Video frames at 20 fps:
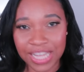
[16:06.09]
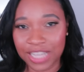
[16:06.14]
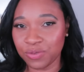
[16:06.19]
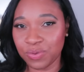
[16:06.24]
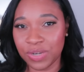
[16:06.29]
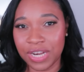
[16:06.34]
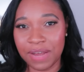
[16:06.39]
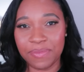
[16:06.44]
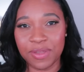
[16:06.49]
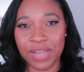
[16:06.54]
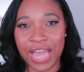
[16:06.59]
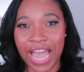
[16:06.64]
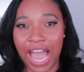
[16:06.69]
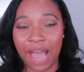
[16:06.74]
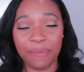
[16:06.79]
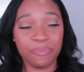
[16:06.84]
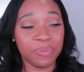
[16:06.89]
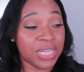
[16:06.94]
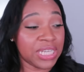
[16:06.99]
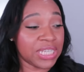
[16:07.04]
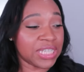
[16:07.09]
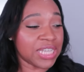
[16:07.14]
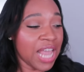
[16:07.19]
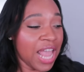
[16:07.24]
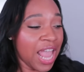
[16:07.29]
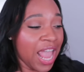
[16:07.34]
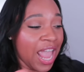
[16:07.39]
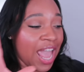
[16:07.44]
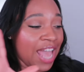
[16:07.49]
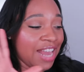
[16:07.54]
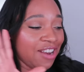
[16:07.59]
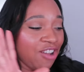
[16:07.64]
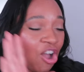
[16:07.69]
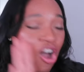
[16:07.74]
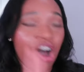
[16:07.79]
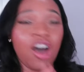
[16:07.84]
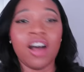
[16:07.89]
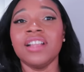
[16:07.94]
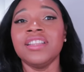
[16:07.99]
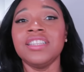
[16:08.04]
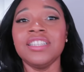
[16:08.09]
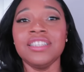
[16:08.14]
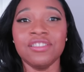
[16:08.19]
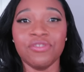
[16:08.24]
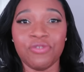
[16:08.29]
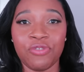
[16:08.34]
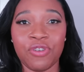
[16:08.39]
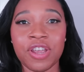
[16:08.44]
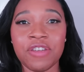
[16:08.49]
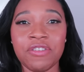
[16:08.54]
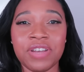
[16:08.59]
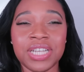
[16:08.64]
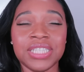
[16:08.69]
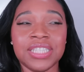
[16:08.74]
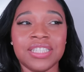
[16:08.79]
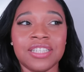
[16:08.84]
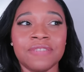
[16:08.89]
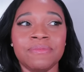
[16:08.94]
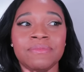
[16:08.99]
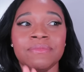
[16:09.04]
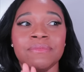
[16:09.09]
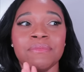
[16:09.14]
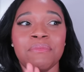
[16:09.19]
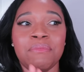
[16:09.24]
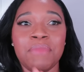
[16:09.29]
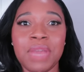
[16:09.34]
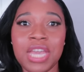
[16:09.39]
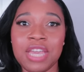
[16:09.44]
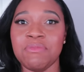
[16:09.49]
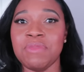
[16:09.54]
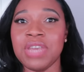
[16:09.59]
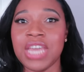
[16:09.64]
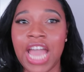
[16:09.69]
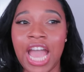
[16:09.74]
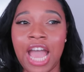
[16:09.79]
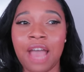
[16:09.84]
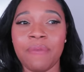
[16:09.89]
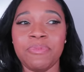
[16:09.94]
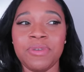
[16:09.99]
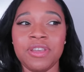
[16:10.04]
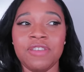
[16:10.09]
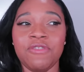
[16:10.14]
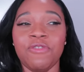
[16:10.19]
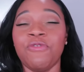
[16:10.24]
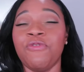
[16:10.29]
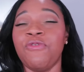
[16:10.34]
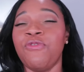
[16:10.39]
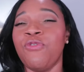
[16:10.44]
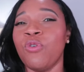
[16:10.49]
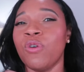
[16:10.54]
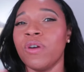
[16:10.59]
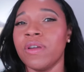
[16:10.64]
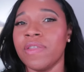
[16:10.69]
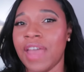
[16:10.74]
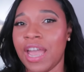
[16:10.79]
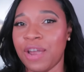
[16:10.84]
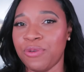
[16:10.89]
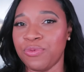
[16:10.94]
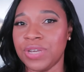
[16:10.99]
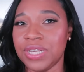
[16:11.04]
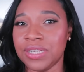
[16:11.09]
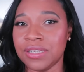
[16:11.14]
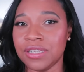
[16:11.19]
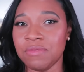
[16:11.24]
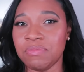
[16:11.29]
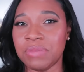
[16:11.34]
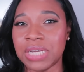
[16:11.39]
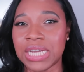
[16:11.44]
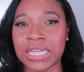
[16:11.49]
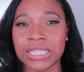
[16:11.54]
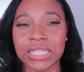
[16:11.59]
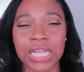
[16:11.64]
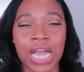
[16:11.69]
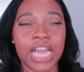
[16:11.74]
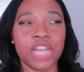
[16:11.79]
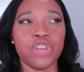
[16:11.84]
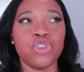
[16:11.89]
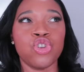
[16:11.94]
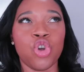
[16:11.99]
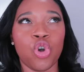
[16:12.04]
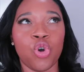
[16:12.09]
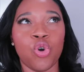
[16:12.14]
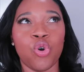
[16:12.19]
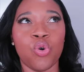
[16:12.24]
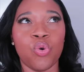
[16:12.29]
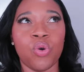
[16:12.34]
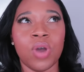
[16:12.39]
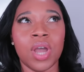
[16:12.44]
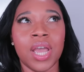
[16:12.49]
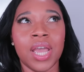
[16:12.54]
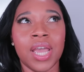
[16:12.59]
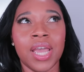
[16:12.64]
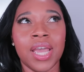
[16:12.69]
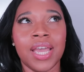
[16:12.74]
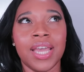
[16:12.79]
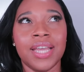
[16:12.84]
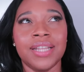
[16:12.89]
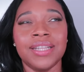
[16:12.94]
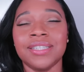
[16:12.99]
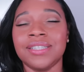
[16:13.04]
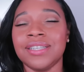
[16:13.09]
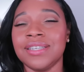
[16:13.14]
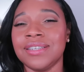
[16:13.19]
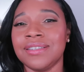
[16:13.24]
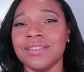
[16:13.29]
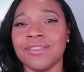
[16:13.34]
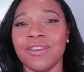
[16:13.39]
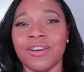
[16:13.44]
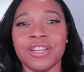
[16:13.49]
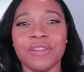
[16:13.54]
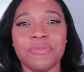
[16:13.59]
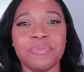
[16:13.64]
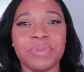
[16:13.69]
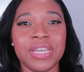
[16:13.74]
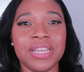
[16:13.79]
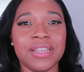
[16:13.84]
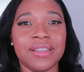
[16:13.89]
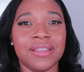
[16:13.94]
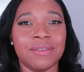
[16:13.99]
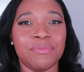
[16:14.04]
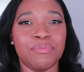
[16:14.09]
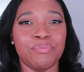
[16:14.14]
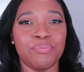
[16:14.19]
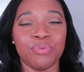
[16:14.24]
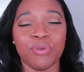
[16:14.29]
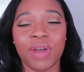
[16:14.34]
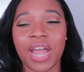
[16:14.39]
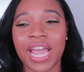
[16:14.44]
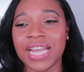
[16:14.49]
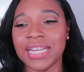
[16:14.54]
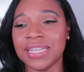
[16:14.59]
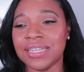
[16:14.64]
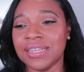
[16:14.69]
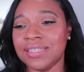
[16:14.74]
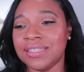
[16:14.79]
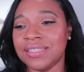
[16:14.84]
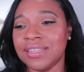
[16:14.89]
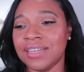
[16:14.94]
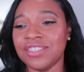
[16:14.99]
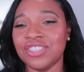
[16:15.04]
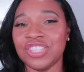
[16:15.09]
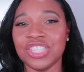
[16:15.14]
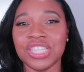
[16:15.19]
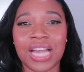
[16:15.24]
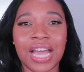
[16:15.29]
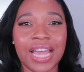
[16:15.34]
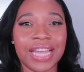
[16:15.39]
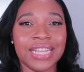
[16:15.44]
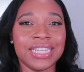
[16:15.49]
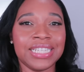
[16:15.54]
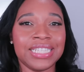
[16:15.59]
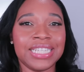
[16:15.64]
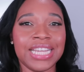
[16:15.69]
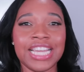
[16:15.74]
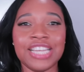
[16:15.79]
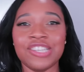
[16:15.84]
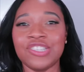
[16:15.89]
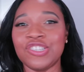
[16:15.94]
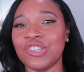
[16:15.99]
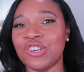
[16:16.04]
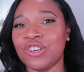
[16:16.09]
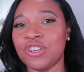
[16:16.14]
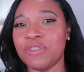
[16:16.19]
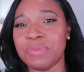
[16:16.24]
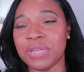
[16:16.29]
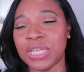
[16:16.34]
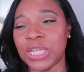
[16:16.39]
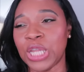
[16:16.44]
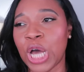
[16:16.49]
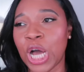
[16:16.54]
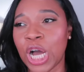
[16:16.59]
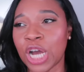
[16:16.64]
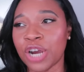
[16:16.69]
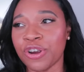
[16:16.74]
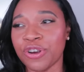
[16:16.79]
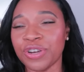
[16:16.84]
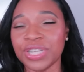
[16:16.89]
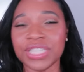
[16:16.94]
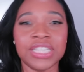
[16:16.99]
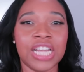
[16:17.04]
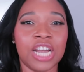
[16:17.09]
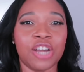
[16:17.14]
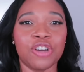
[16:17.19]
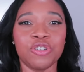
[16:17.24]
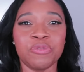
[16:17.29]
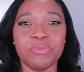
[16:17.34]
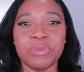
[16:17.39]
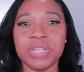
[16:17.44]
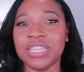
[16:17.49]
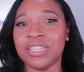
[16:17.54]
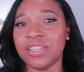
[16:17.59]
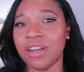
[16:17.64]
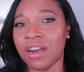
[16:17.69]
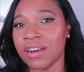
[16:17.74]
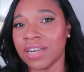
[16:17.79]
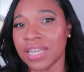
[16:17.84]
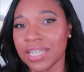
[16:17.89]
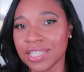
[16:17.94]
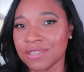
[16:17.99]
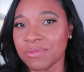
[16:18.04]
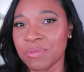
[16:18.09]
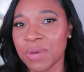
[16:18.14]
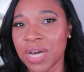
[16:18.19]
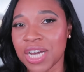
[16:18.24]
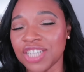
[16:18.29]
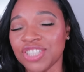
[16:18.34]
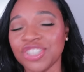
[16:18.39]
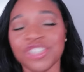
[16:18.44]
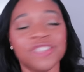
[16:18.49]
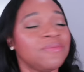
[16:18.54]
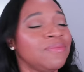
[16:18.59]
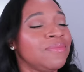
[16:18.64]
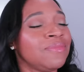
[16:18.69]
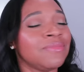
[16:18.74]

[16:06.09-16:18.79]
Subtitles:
That's when I'm the happiest. And all these fragrances make me happy for that reason, because I know this is gonna be the bright sunshine, the days are gonna be longer, it's not gonna be dark as much.